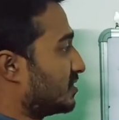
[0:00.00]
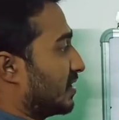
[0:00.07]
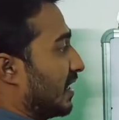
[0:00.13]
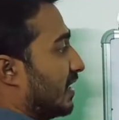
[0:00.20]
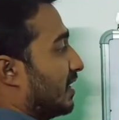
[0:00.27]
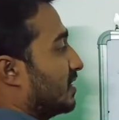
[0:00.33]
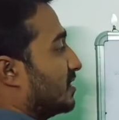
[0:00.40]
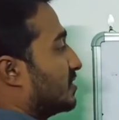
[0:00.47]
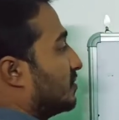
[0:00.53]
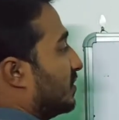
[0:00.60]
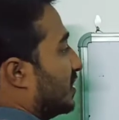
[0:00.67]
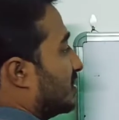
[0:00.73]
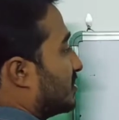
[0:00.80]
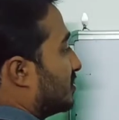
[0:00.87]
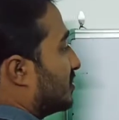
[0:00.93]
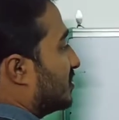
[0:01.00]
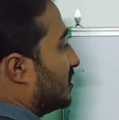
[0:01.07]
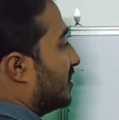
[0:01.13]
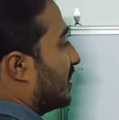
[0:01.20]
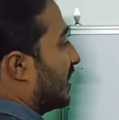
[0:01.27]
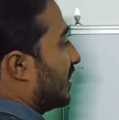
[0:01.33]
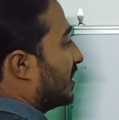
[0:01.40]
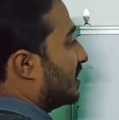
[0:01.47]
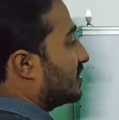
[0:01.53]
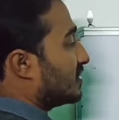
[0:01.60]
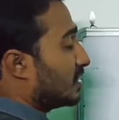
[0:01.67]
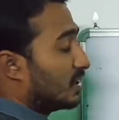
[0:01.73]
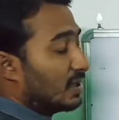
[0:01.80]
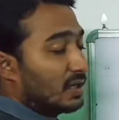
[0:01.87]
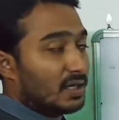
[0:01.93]
Triangles means 3
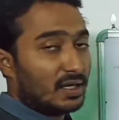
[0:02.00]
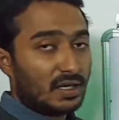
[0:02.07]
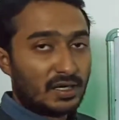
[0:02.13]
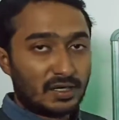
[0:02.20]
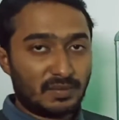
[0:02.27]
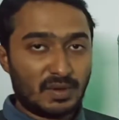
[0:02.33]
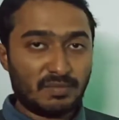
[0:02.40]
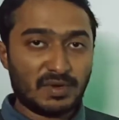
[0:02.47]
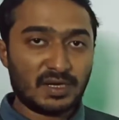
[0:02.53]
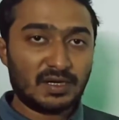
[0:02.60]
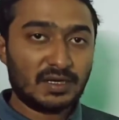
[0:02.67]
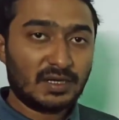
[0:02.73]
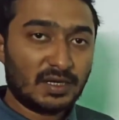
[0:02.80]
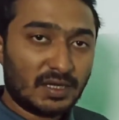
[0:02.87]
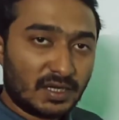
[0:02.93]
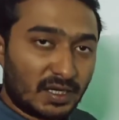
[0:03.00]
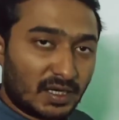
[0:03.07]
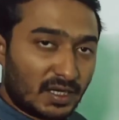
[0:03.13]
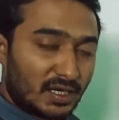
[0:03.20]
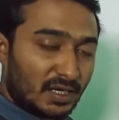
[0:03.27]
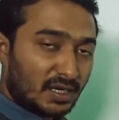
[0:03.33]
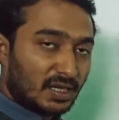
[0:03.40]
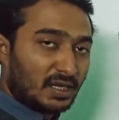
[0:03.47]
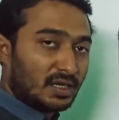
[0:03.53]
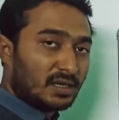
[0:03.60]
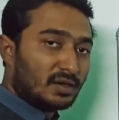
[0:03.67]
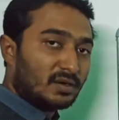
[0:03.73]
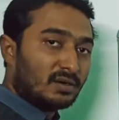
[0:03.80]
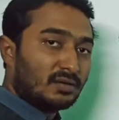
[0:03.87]
angles. Remember, in a